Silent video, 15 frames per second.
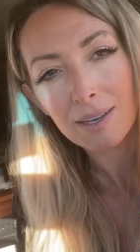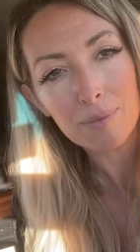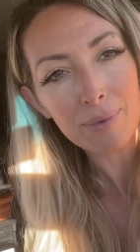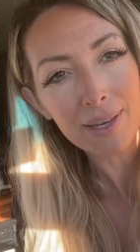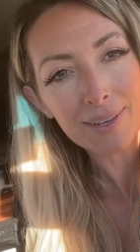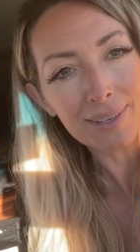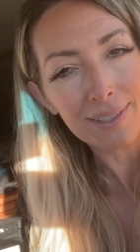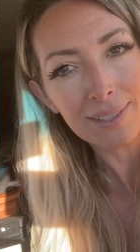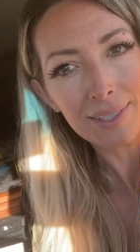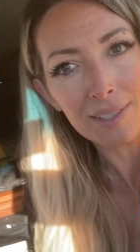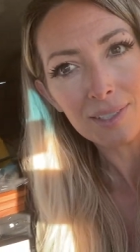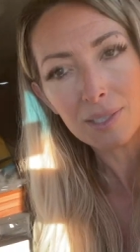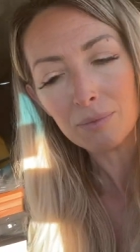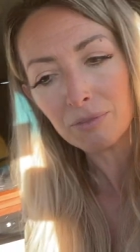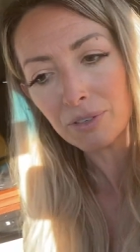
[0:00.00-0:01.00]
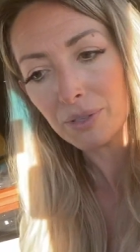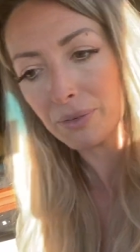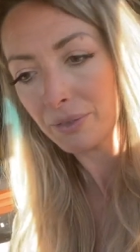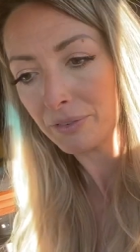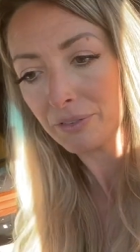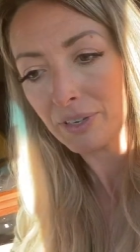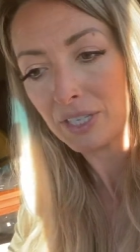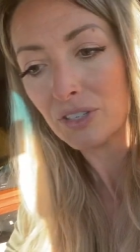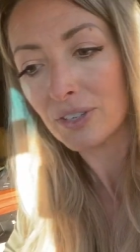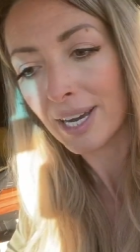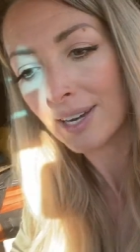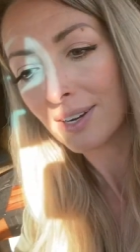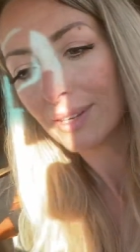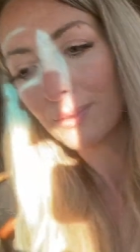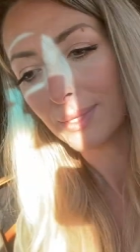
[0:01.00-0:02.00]
a better system for the
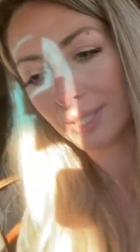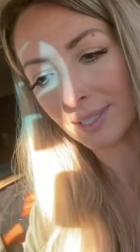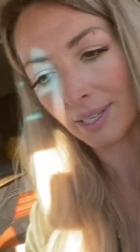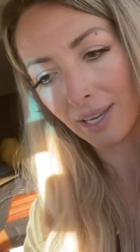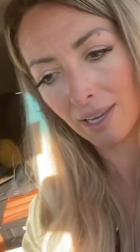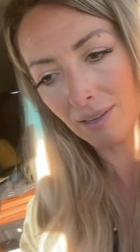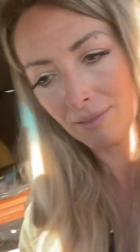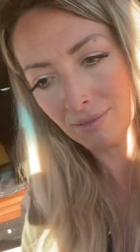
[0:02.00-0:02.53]
refrigerator. We'll see.